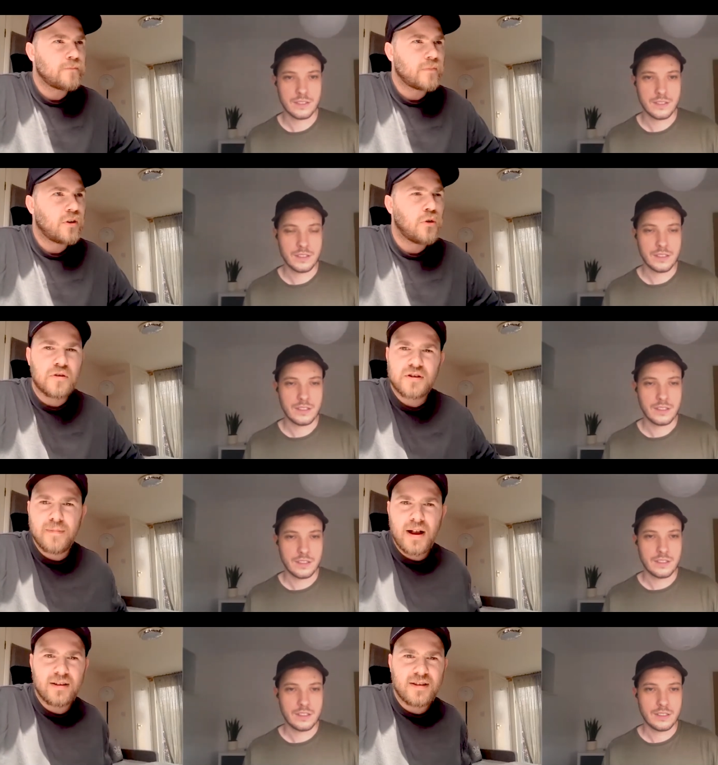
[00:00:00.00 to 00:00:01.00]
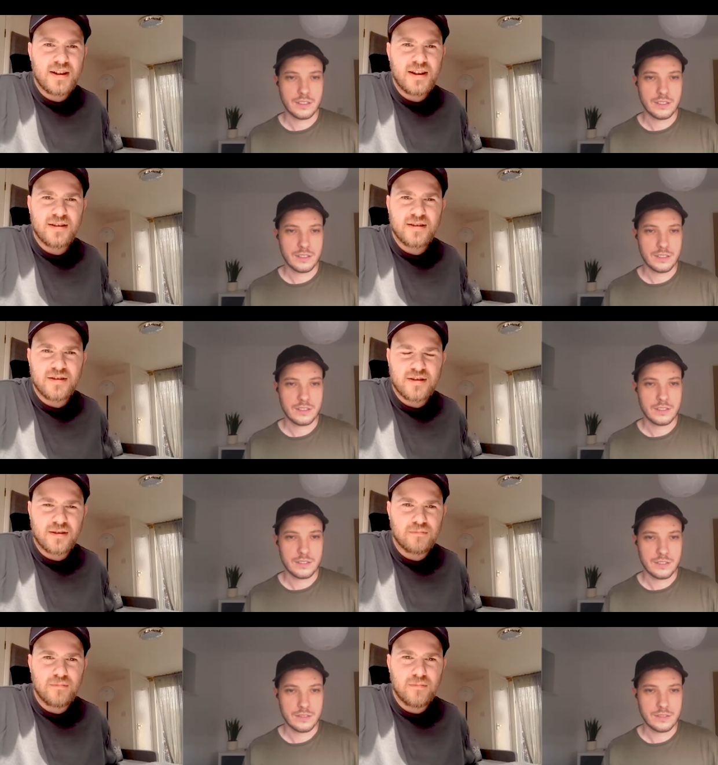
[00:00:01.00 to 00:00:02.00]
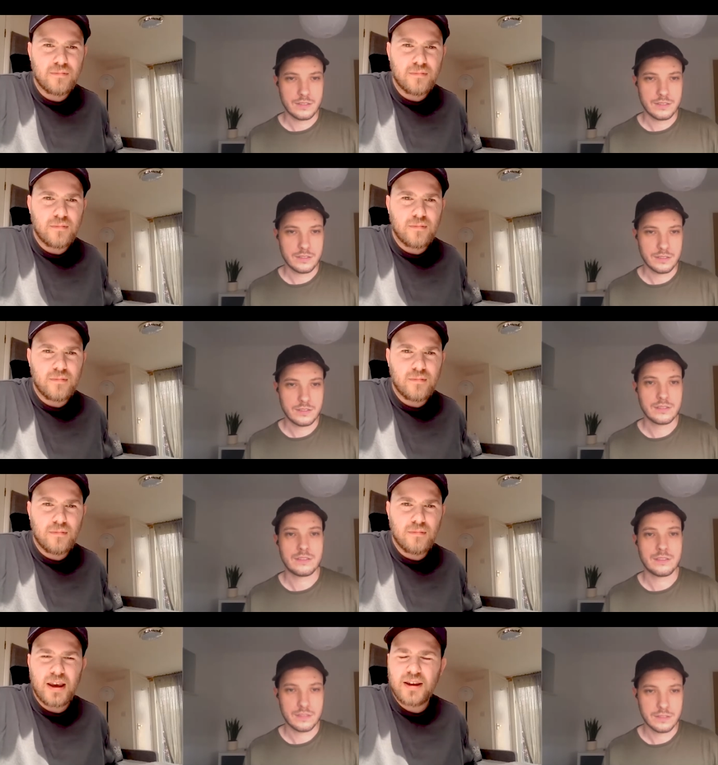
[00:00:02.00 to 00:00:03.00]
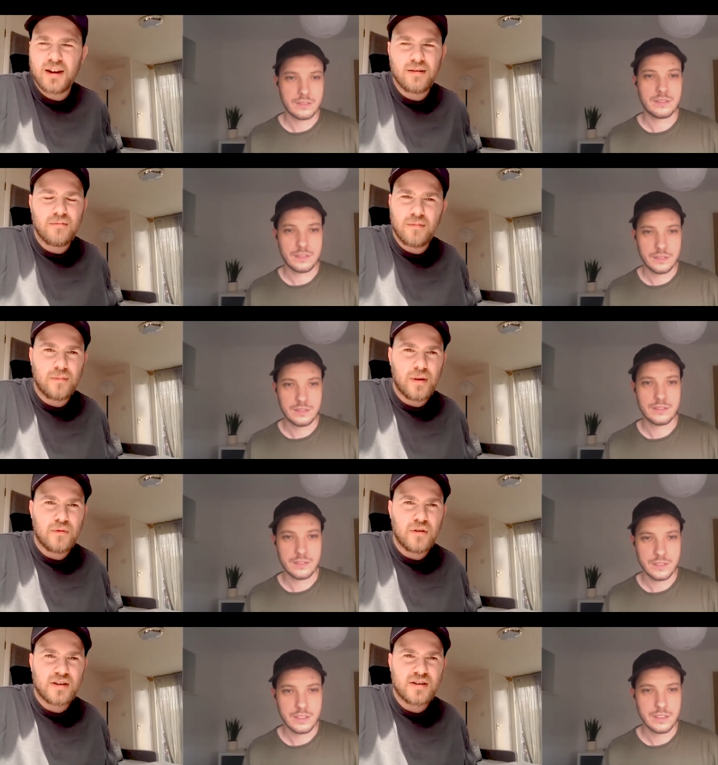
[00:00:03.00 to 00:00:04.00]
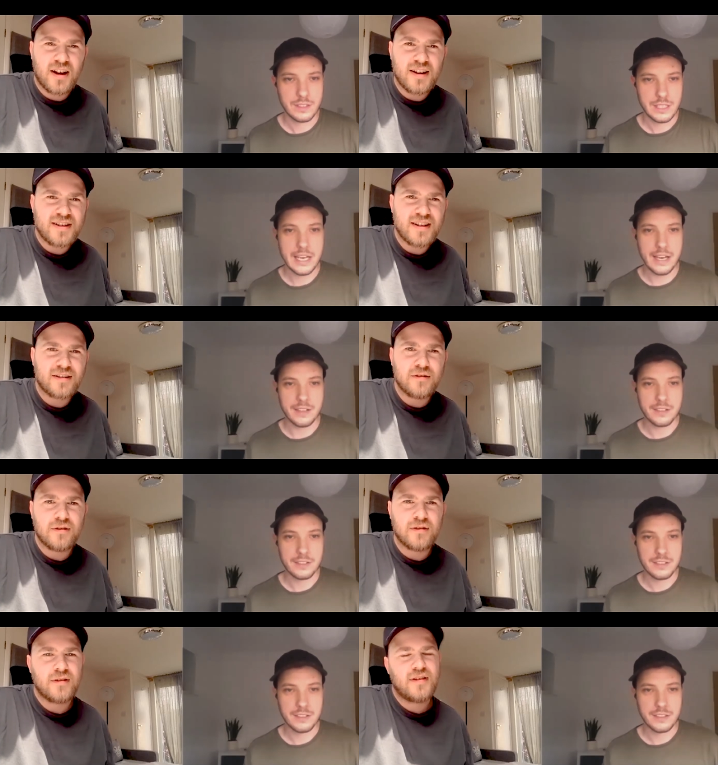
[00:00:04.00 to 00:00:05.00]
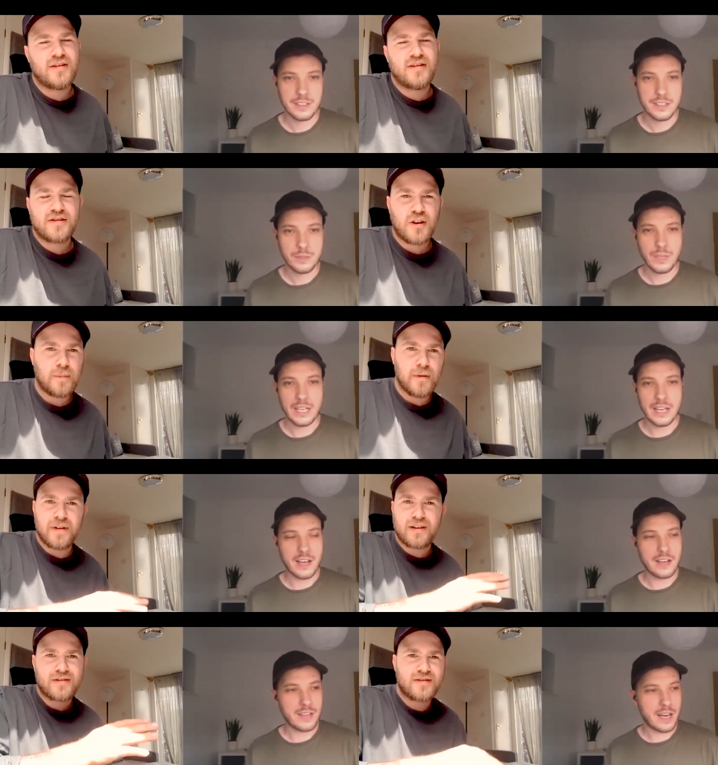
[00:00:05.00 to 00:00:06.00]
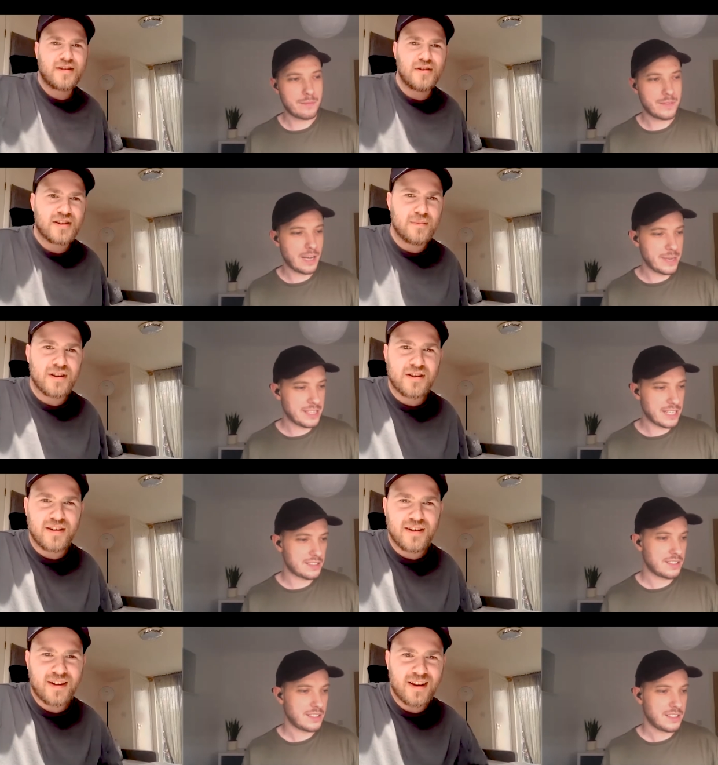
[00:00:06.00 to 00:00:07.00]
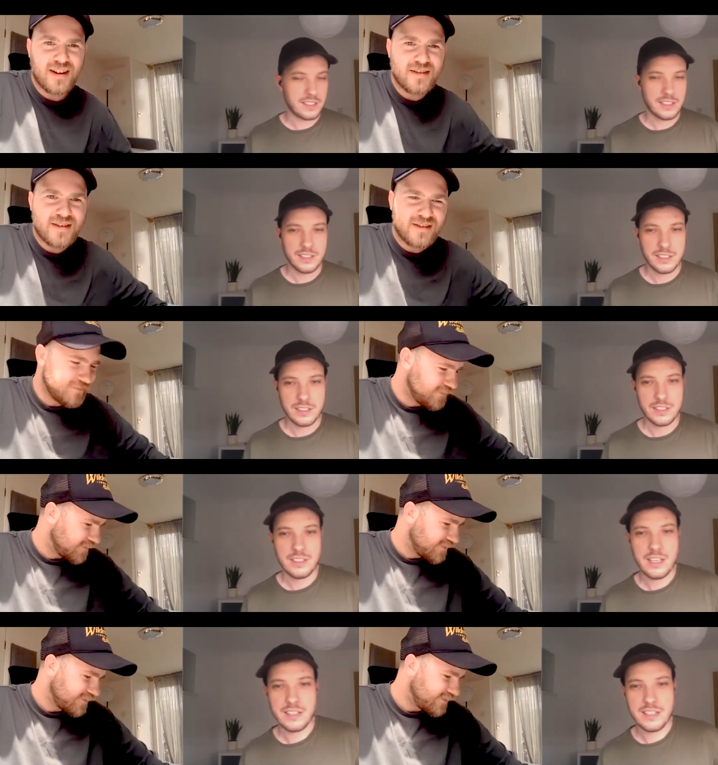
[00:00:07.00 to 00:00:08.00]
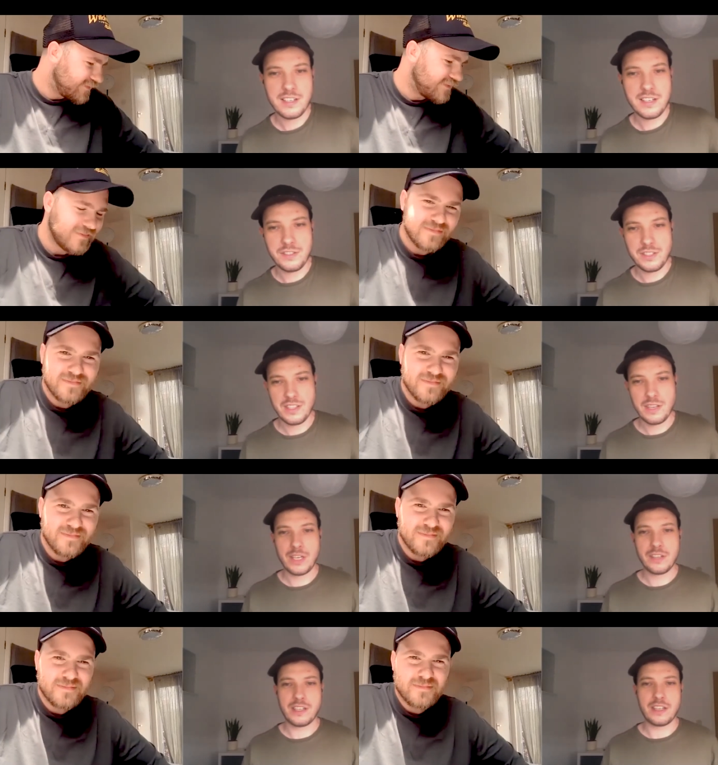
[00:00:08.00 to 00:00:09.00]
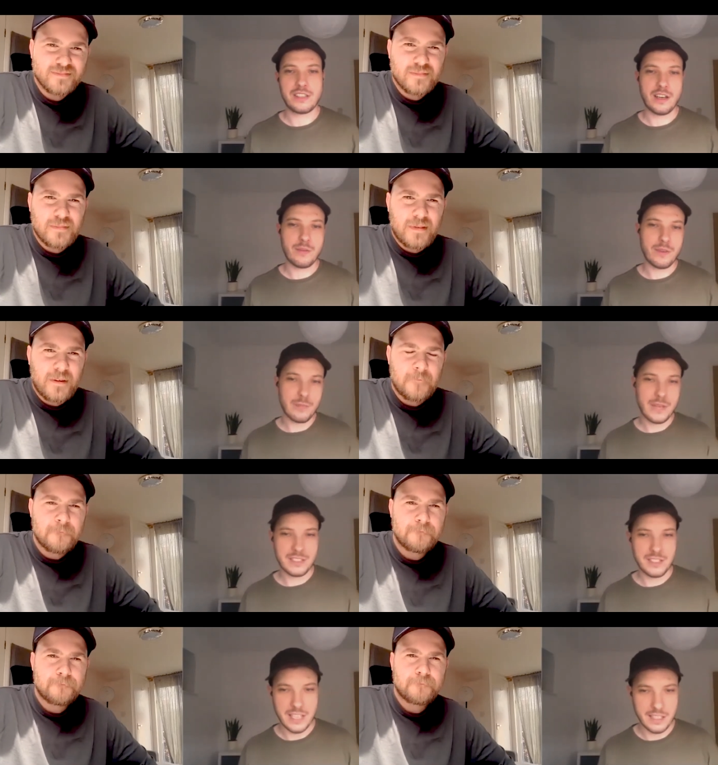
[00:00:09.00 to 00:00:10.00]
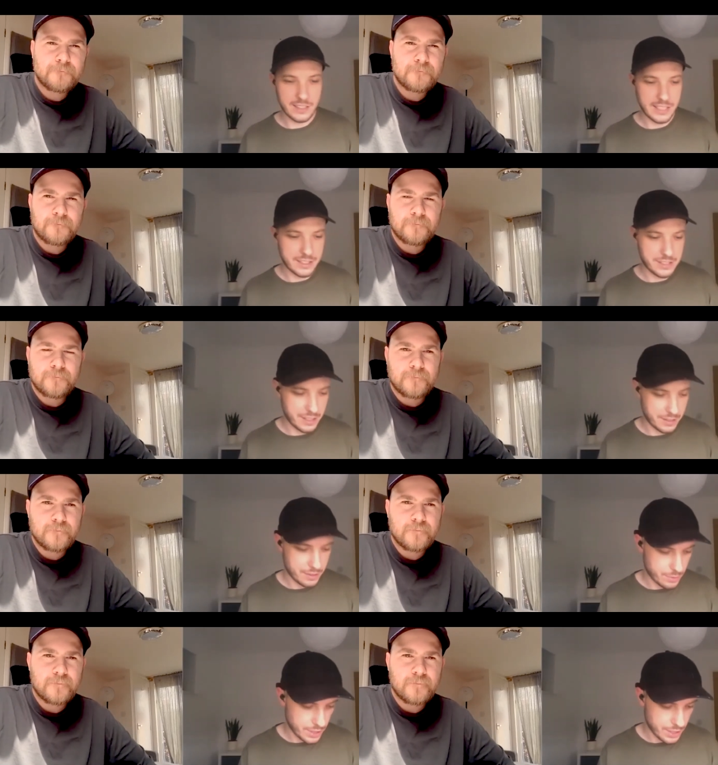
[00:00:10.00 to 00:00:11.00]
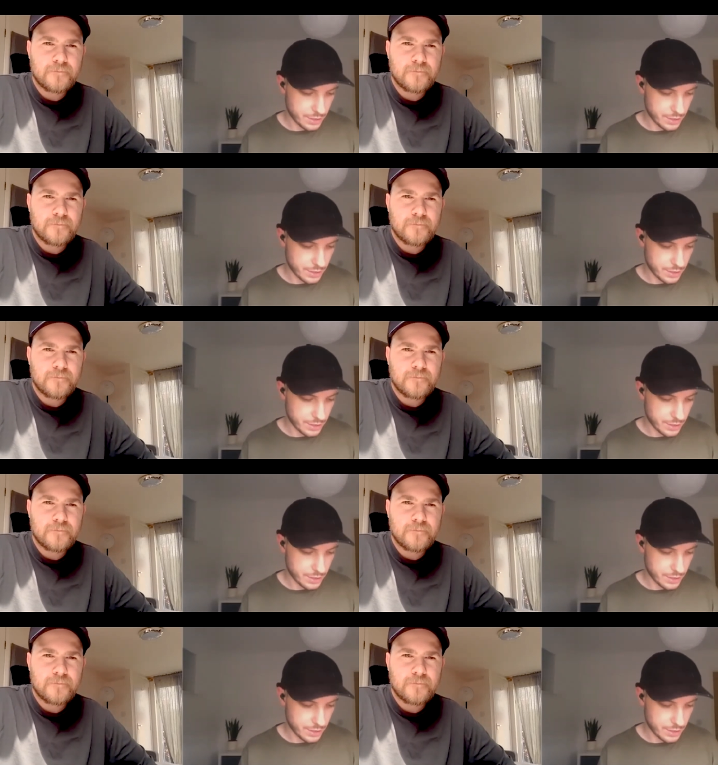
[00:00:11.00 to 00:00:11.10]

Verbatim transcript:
Speaker 1: chorus melodies just to make it a bit more exciting yeah. or
Speaker 2: stop well, it I, I, I mean that's yeah that's an interesting thing because actually I, mentioned Dangle actually had,